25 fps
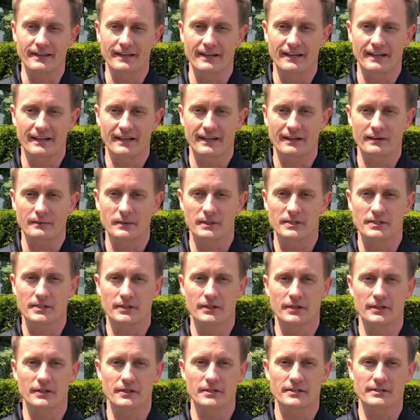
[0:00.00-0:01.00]
The uh,
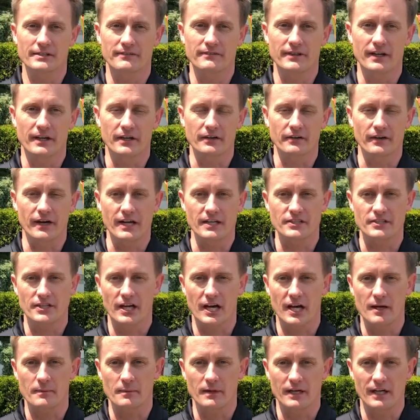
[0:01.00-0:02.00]
returners have done a great
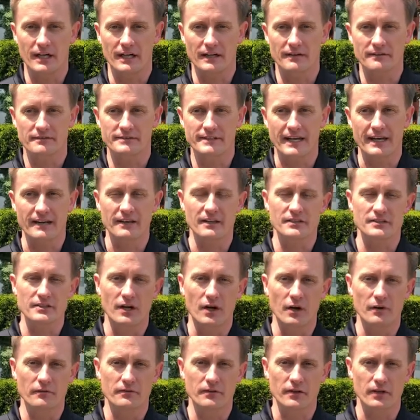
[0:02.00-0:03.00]
job of setting the
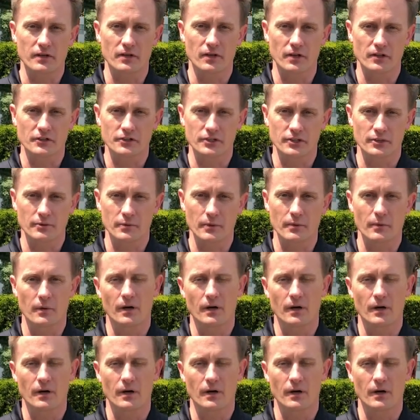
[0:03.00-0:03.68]
tone for the culture we